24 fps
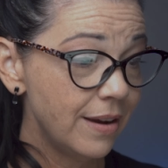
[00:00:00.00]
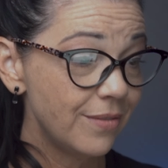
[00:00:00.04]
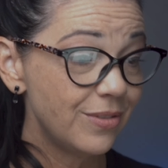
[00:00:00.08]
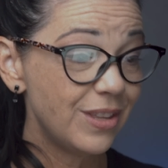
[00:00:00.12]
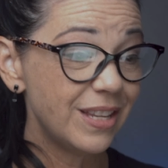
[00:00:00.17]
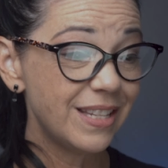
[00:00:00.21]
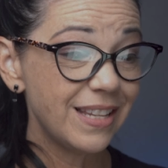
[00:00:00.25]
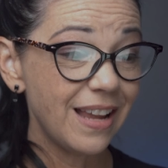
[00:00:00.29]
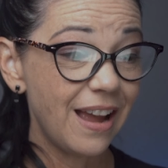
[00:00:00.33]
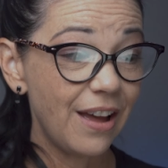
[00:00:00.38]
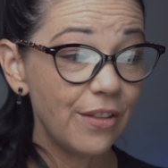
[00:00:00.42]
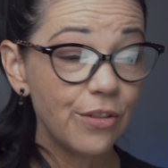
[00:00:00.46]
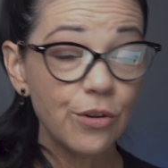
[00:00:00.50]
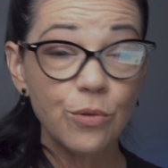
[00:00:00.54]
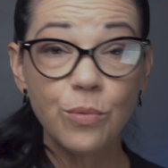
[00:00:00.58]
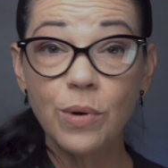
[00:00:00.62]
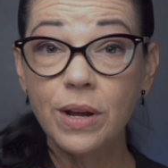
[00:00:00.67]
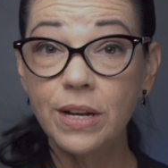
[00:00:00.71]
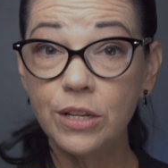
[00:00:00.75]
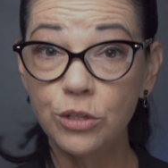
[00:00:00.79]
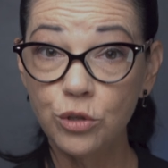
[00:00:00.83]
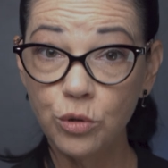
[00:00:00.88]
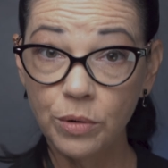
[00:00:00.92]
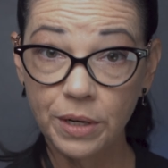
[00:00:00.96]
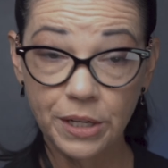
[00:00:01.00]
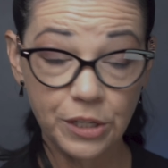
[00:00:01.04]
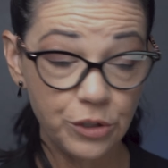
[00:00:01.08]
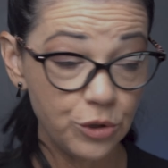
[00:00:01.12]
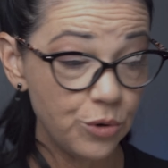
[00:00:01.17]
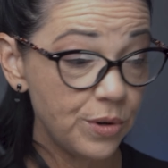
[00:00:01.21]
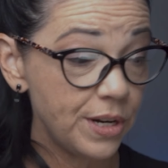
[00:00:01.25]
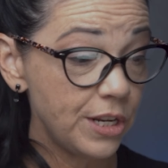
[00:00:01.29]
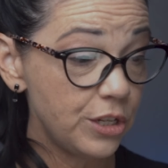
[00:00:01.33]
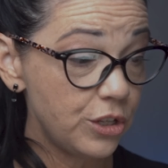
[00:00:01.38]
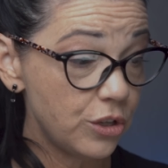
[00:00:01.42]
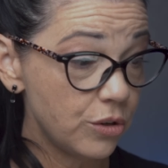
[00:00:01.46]
This other one in
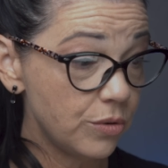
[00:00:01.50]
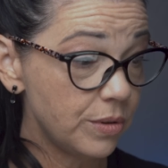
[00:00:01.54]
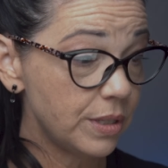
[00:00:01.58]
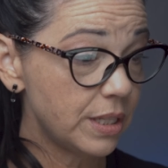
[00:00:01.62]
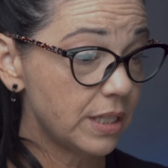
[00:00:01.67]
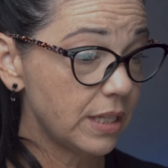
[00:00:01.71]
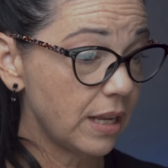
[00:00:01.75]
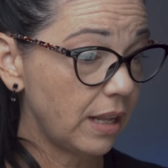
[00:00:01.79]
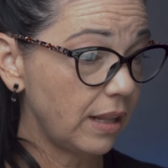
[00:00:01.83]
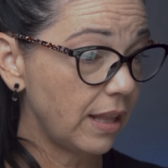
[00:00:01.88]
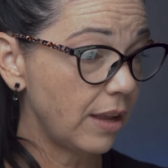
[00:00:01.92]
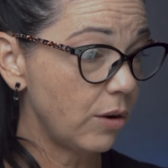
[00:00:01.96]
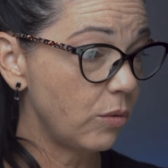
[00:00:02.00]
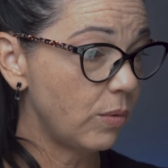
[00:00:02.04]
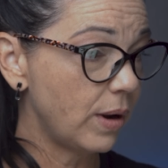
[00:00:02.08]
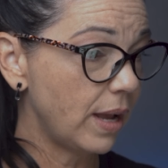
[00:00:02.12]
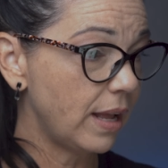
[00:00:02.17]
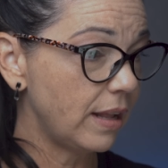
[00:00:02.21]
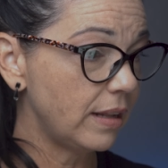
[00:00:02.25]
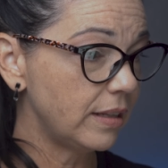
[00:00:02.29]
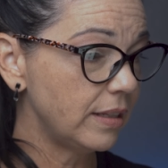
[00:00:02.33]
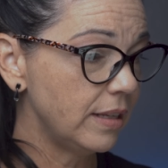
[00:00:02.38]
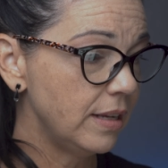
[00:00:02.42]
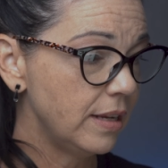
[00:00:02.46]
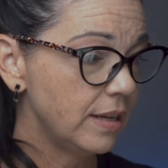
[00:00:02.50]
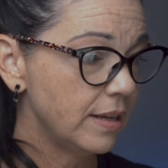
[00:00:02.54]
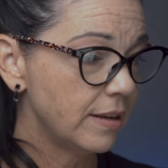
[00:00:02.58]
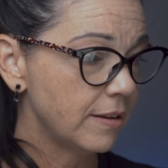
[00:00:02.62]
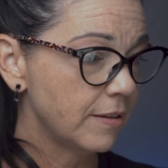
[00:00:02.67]
2022 is selling well.